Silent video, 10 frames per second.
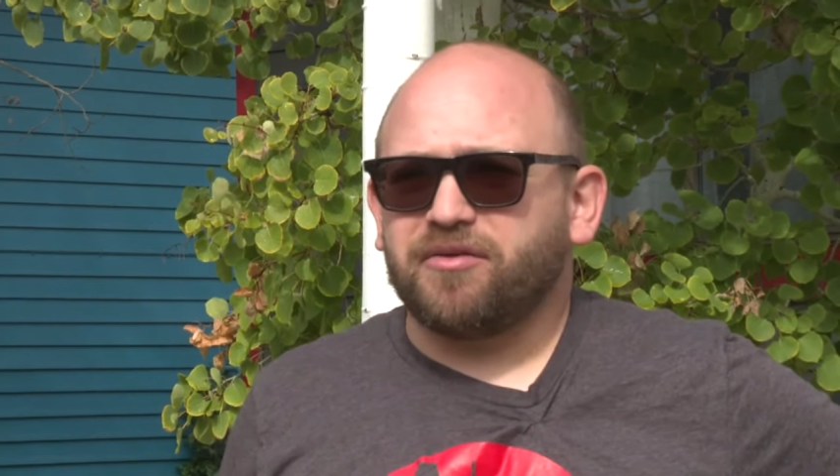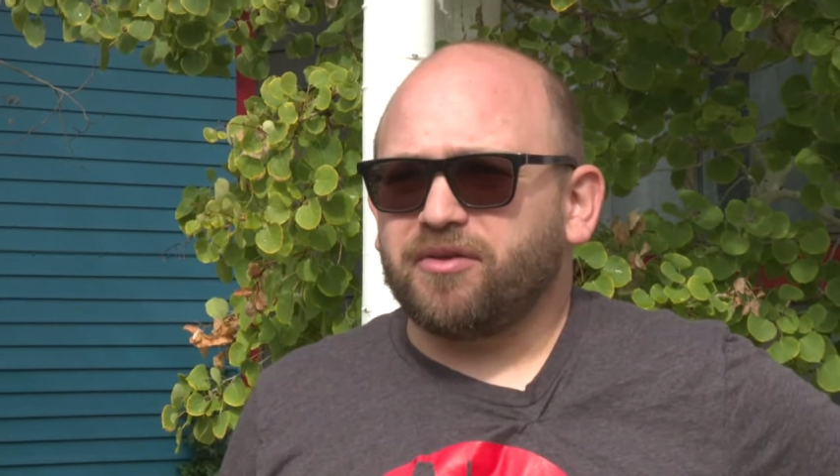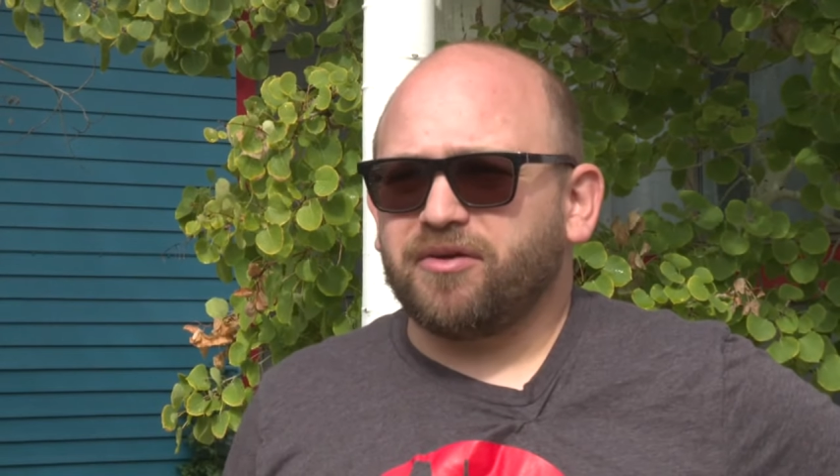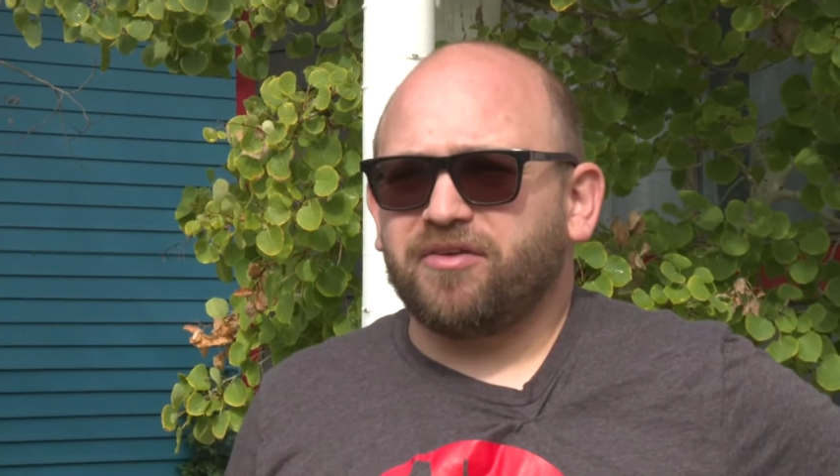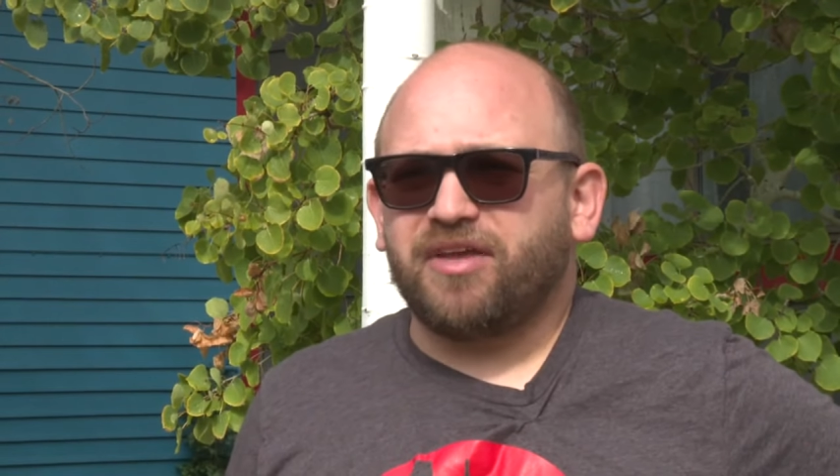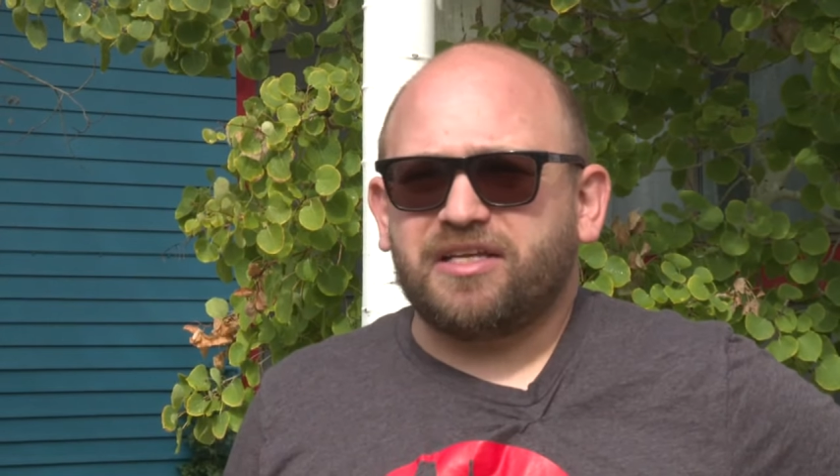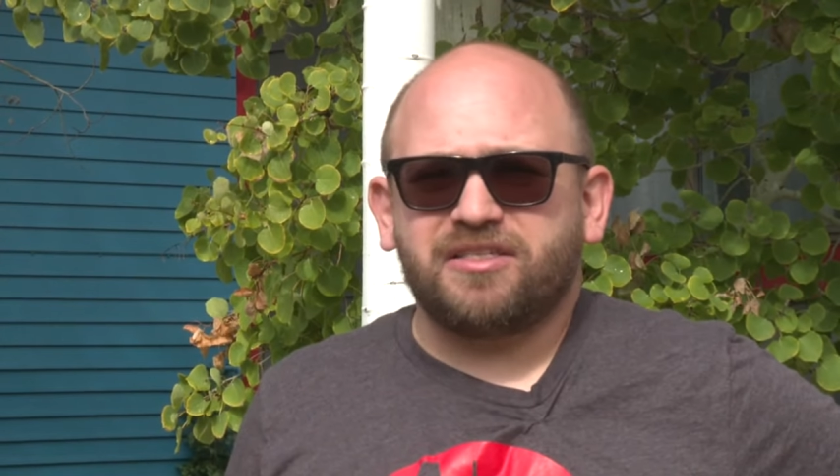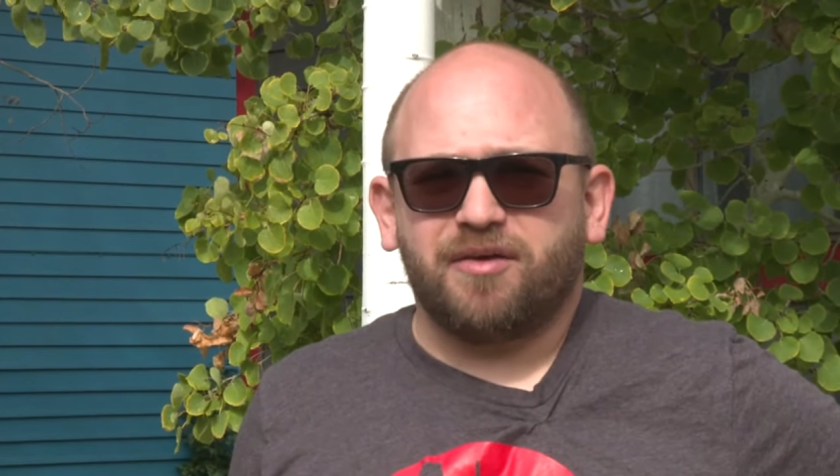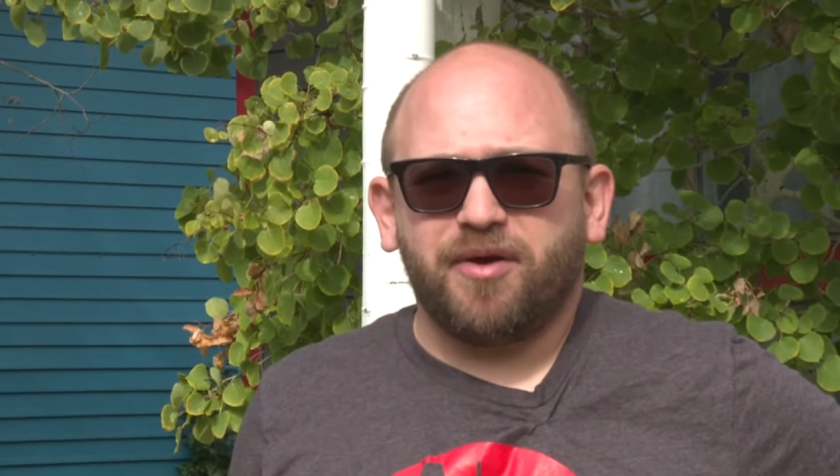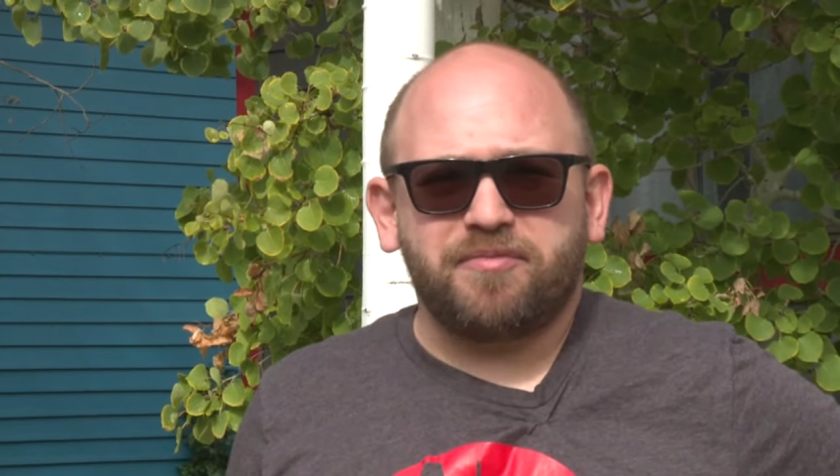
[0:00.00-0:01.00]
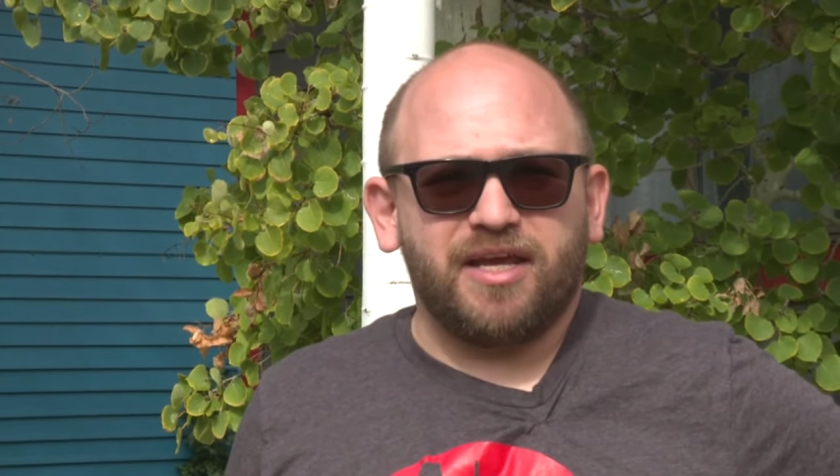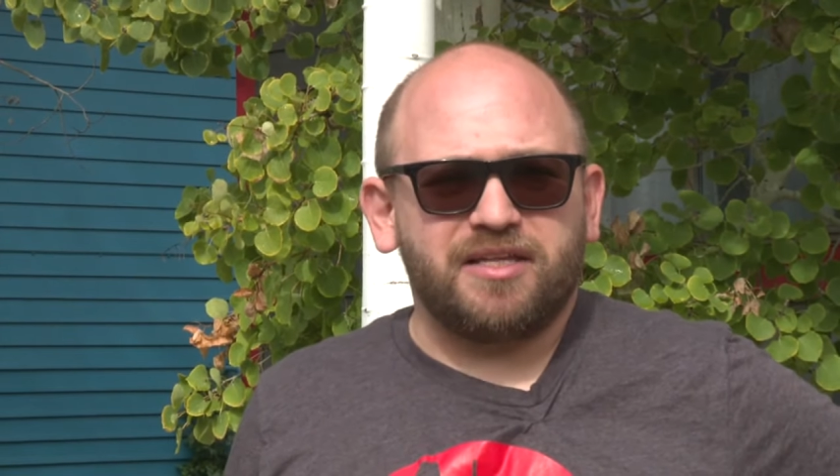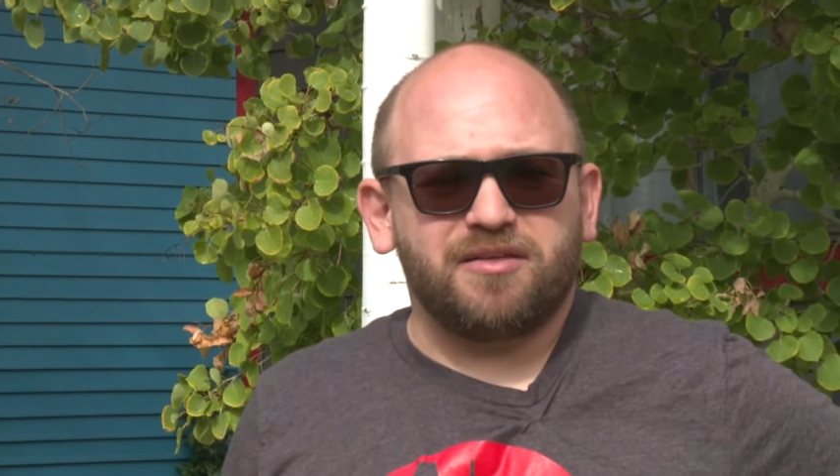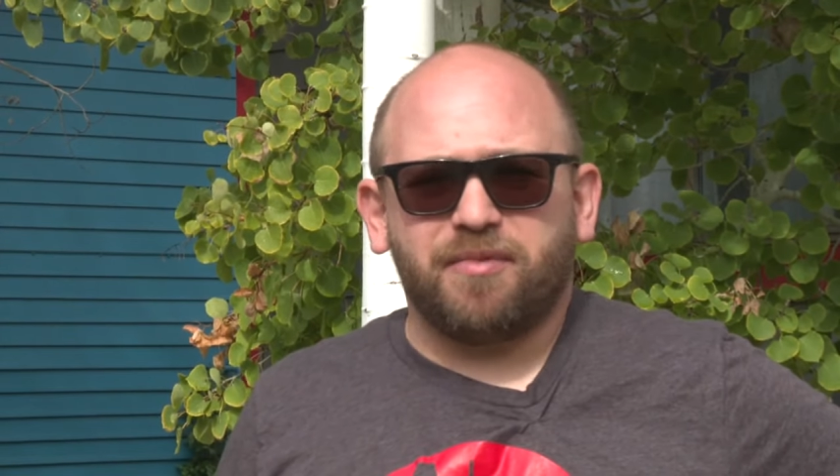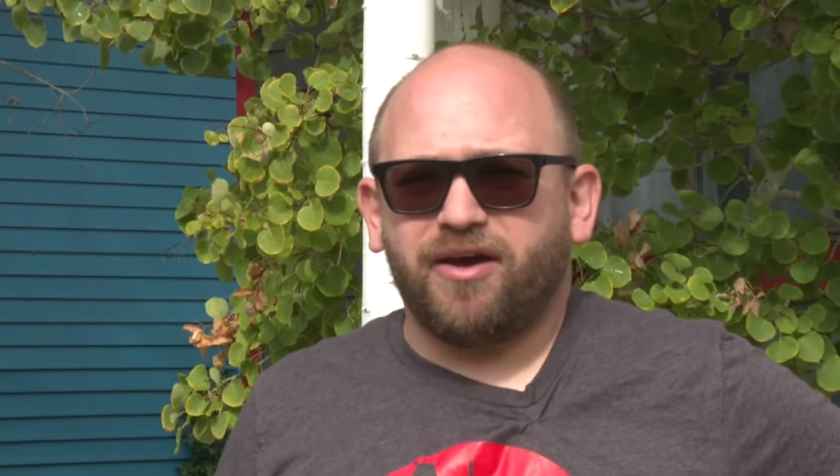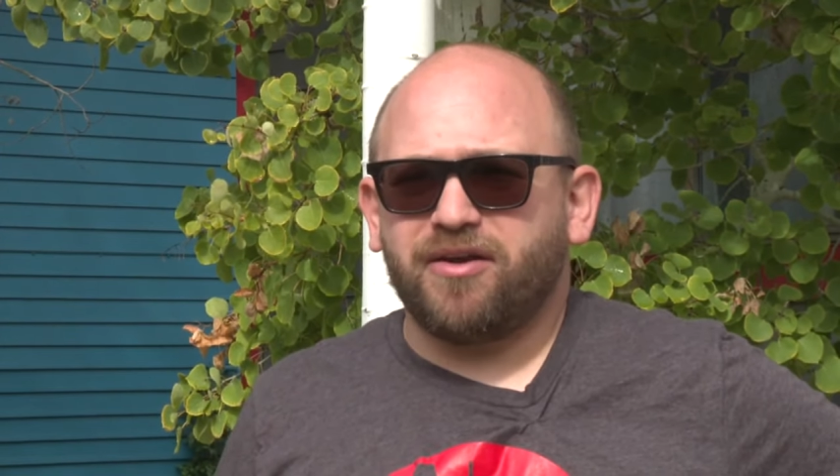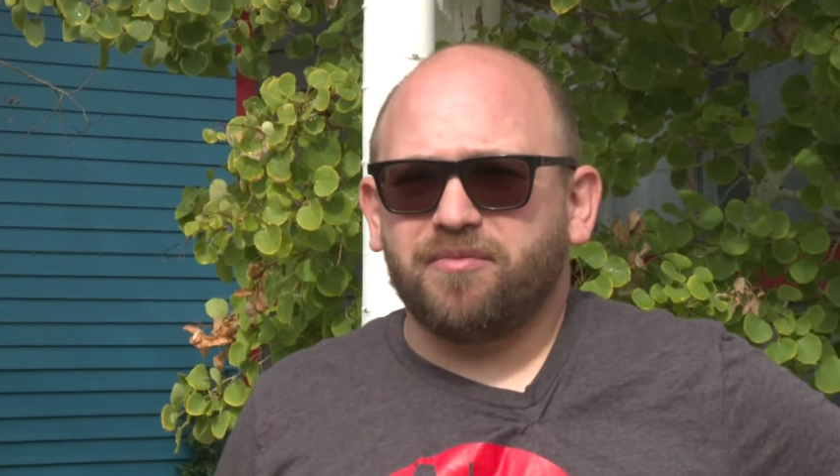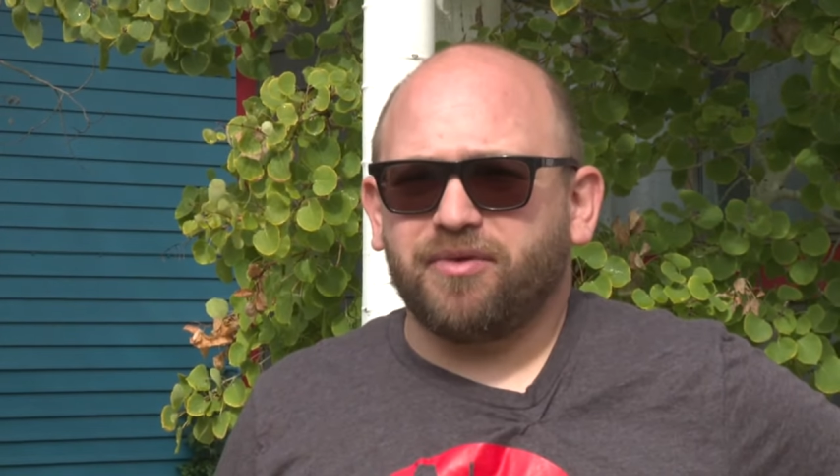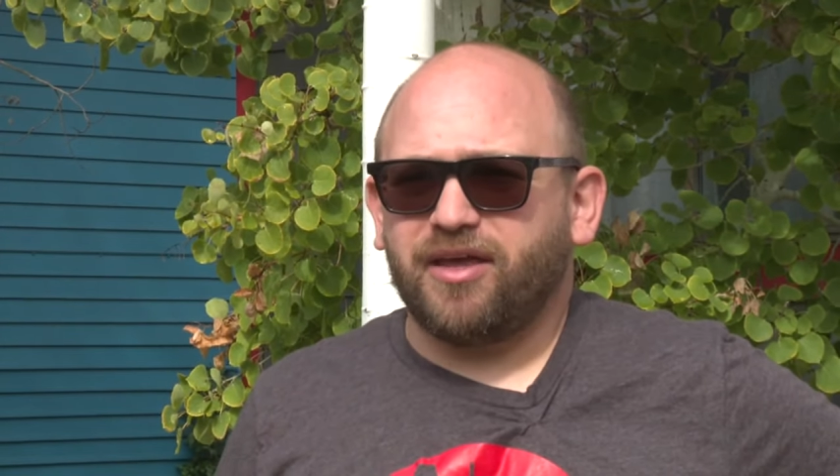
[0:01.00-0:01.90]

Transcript: they'll give like some updates about it.